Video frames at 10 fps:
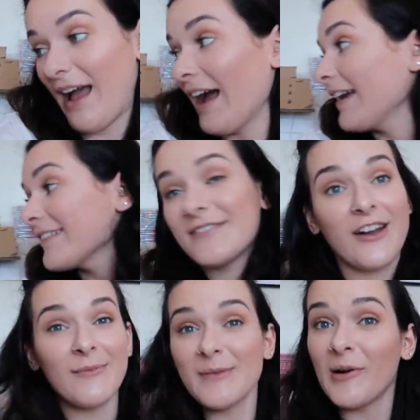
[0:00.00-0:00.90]
I asked
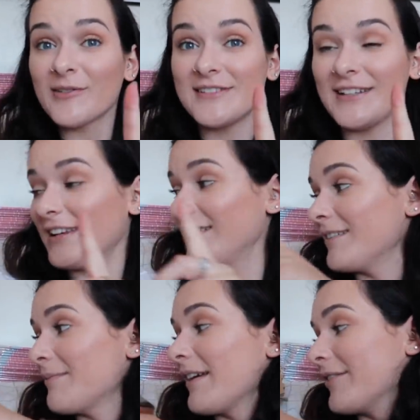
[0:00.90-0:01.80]
her how many boxes I
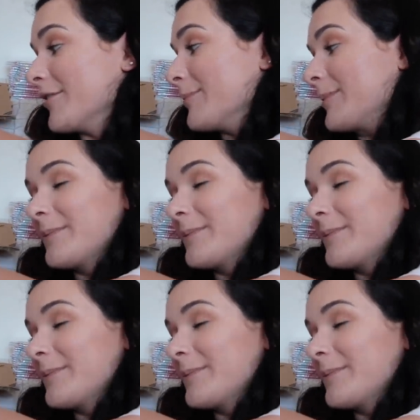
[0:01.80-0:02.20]
needed to make up.